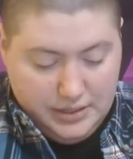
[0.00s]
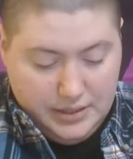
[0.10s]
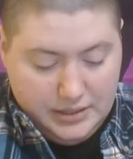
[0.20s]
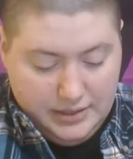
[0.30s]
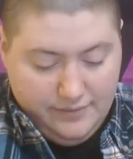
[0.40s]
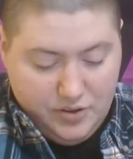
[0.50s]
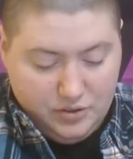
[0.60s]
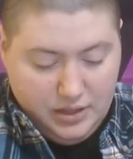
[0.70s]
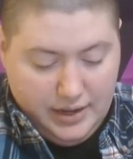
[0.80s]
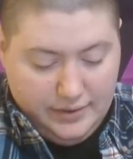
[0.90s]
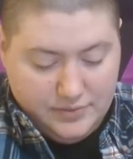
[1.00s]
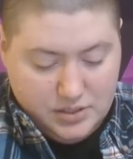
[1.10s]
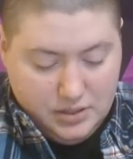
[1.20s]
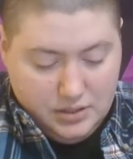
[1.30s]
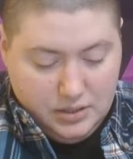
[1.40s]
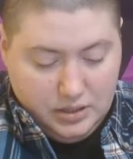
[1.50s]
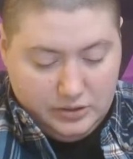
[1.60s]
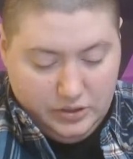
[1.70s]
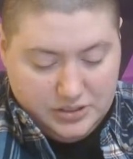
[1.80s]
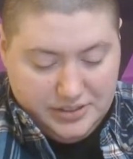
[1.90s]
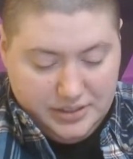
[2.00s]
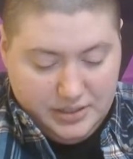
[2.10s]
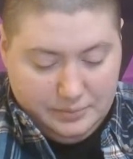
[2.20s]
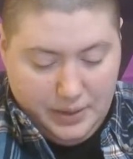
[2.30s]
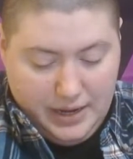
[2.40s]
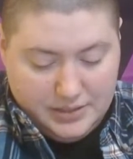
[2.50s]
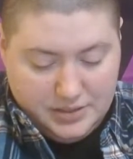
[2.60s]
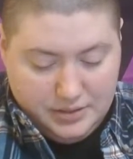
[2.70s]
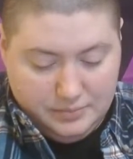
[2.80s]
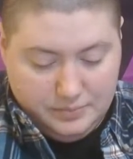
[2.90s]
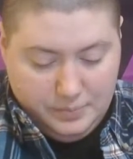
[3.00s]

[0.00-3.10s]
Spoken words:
and live their lives closeted and passing.